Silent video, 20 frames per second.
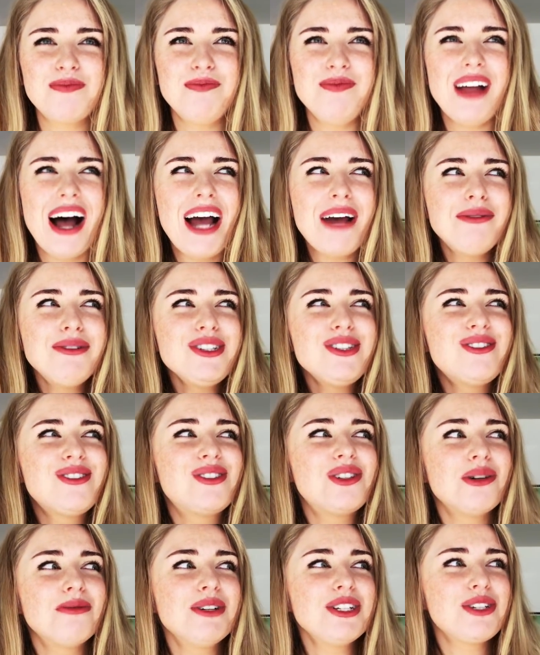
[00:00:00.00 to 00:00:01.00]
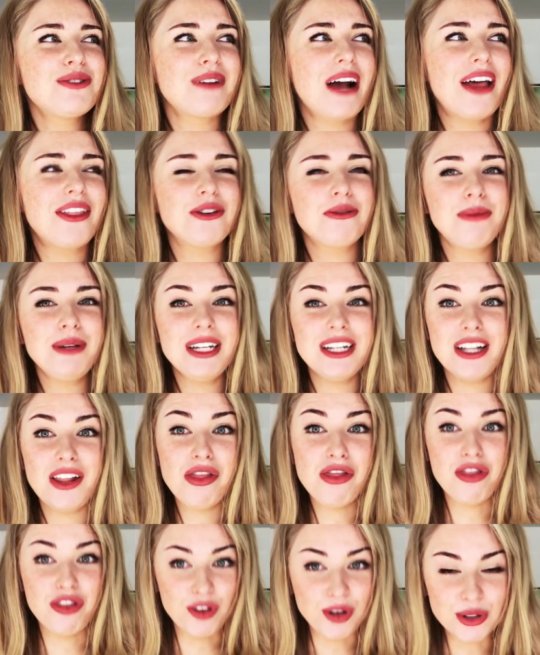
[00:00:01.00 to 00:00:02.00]
I would so much rather be an
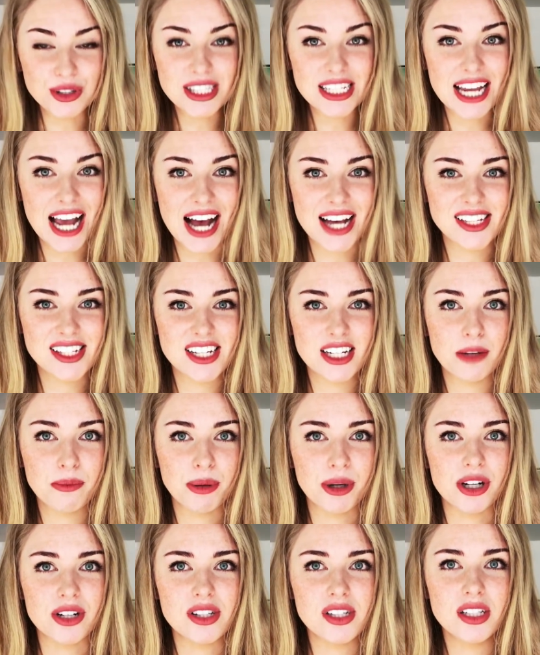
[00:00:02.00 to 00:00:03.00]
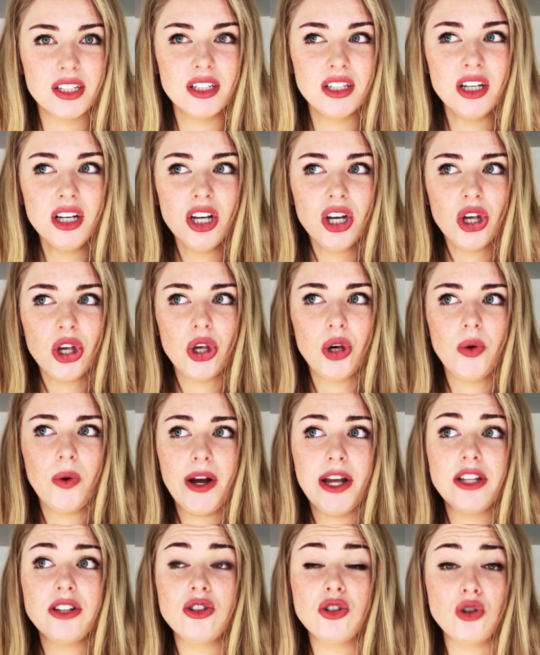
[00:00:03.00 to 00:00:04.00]
enthusiastic person who
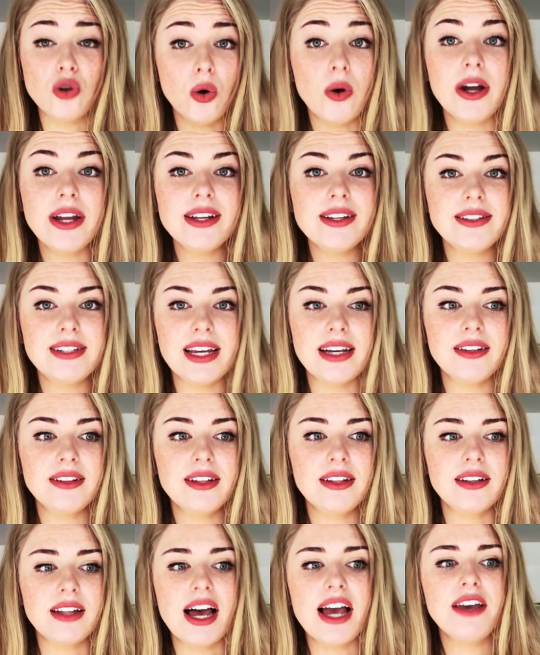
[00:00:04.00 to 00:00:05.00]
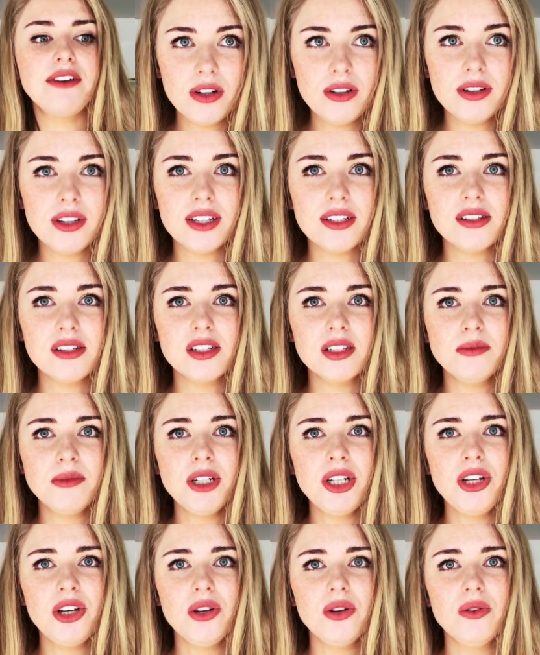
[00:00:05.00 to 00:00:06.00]
enjoyed daily life than
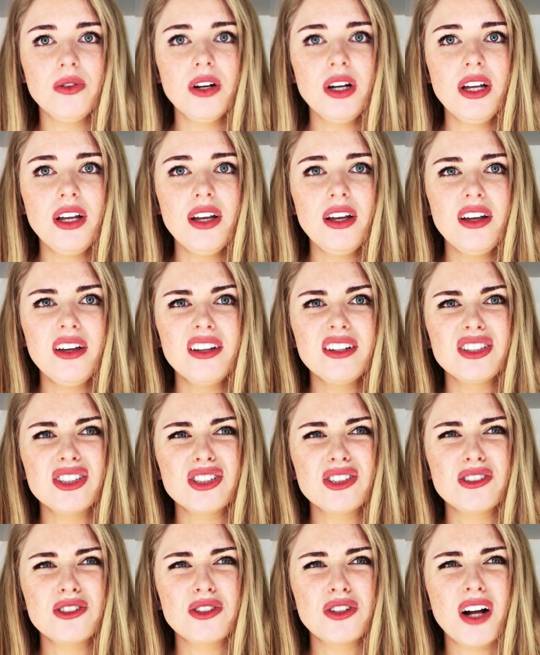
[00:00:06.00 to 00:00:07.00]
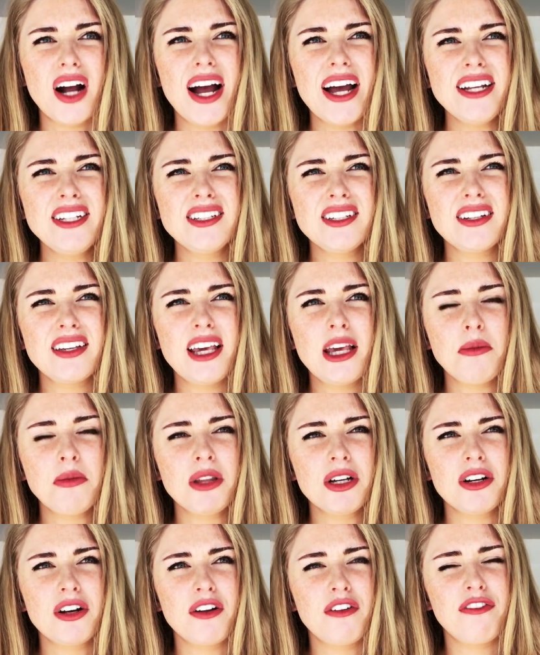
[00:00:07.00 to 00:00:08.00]
someone who tried to keep
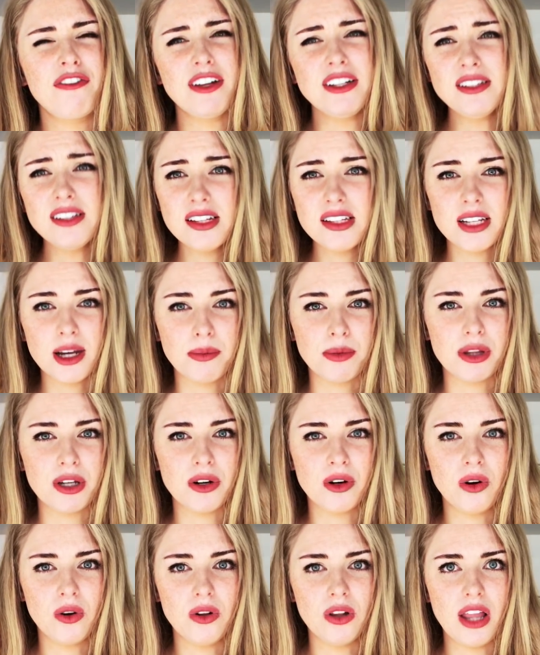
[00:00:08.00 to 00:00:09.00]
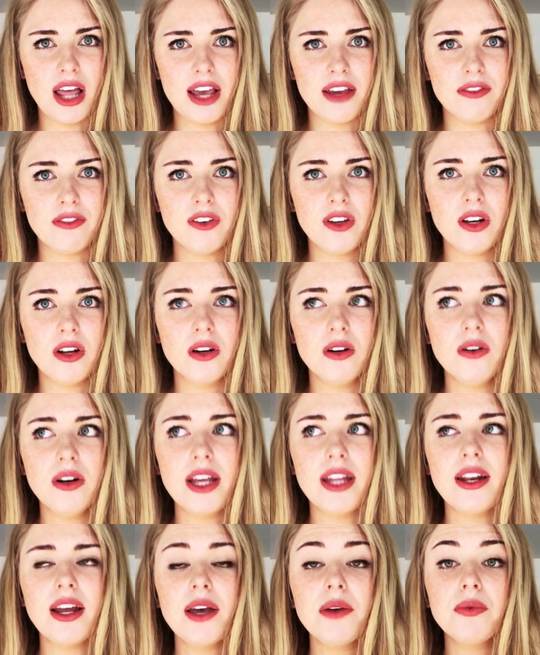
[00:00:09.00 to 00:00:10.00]
their defenses up their whole life,
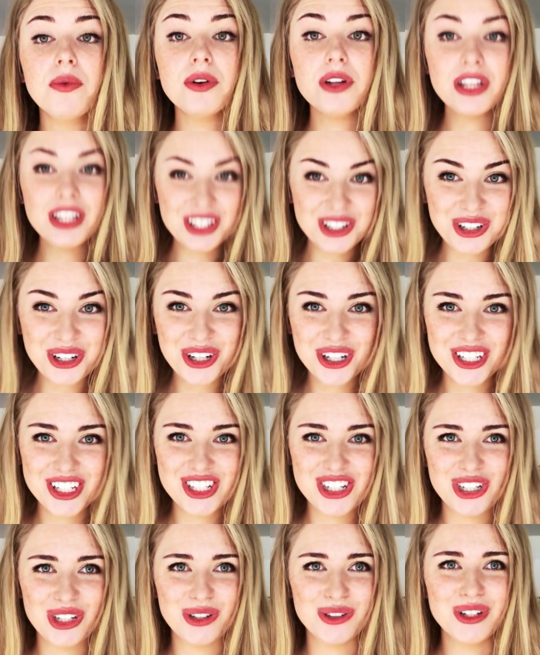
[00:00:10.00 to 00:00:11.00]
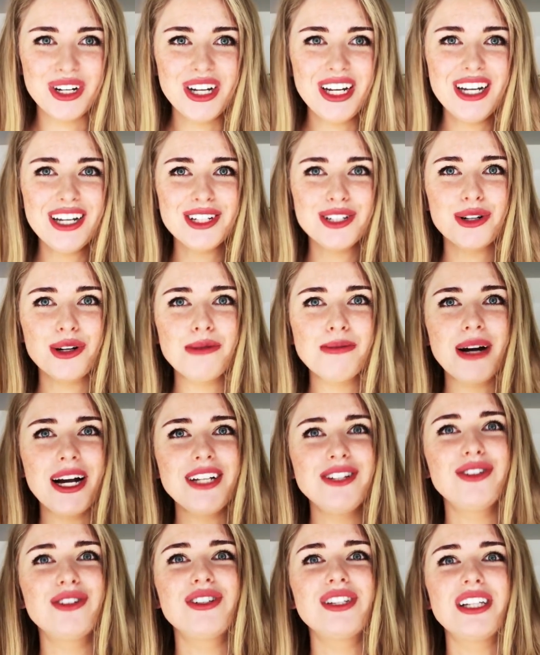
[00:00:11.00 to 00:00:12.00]
And I really encourage you to
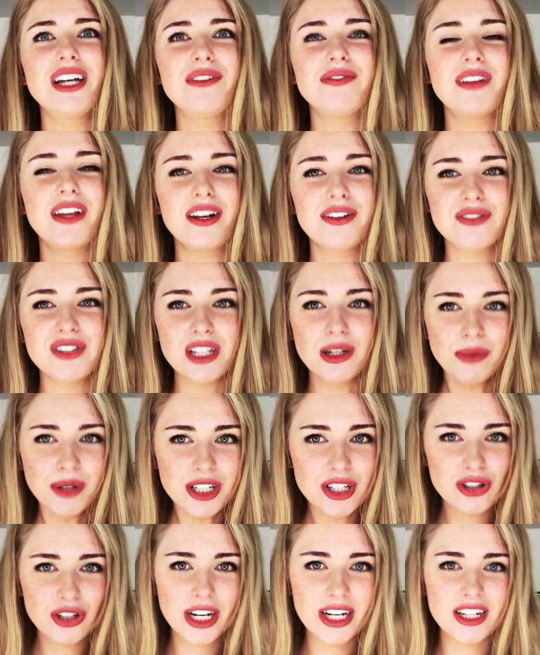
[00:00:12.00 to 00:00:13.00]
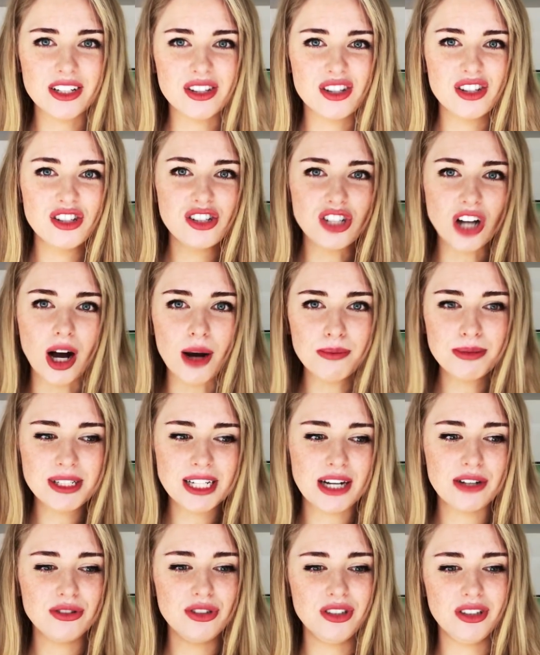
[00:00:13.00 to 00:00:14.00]
remind yourself that if someone is trying to stomp
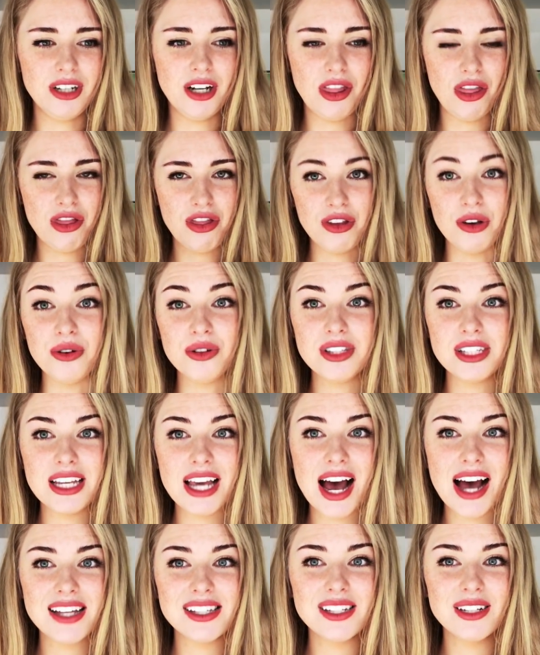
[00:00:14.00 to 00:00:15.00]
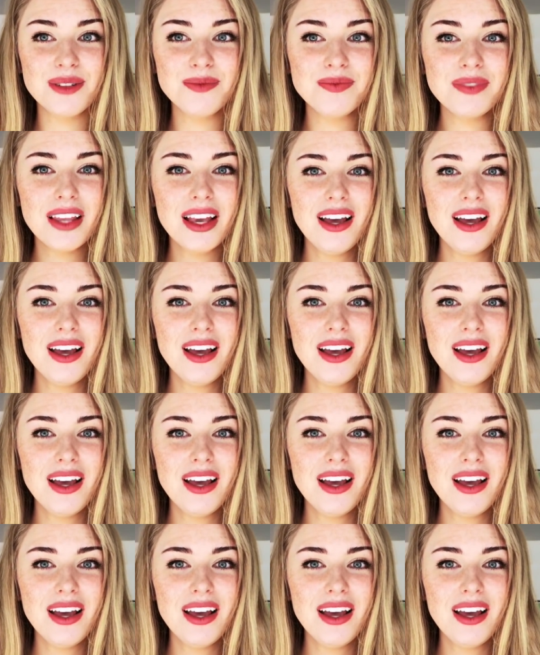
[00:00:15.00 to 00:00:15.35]
down your enthusiasm,